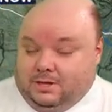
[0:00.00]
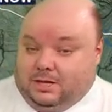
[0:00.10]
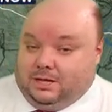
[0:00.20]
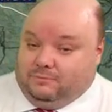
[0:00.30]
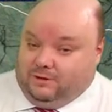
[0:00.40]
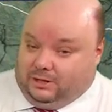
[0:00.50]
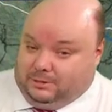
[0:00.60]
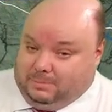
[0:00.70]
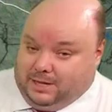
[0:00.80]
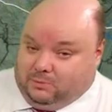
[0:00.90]
and
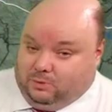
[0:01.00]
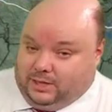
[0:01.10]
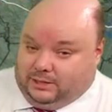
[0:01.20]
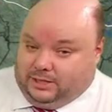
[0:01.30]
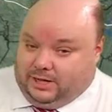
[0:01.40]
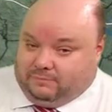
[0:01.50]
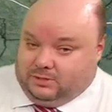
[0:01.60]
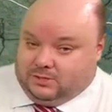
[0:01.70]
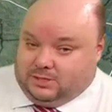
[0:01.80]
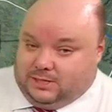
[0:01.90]
falling back quickly
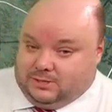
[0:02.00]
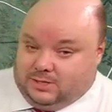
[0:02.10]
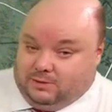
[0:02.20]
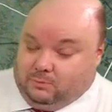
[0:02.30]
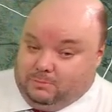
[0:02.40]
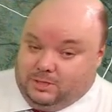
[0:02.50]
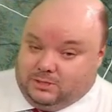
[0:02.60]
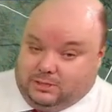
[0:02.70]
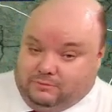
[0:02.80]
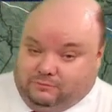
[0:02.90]
after sunset. We'll be
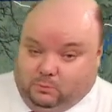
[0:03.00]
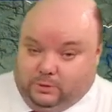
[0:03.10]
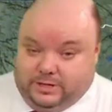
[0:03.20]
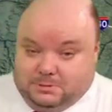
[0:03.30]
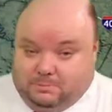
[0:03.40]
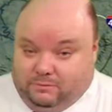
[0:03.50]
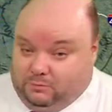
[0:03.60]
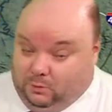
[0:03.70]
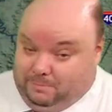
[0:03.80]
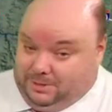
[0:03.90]
into the 40s
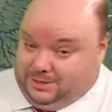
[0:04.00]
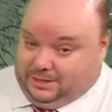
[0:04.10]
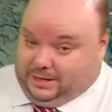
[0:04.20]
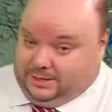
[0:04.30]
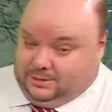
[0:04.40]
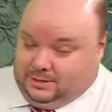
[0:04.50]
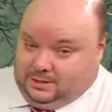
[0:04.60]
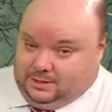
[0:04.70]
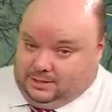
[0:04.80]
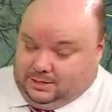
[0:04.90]
before midnight,
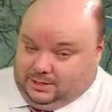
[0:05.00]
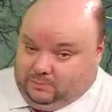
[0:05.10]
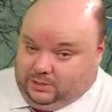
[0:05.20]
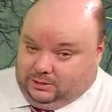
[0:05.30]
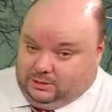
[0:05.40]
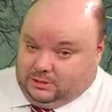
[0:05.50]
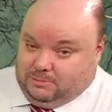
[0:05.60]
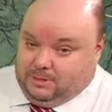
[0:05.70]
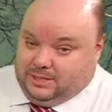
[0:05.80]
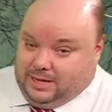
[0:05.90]
and we look
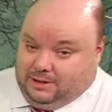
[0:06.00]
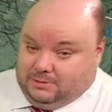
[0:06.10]
to be down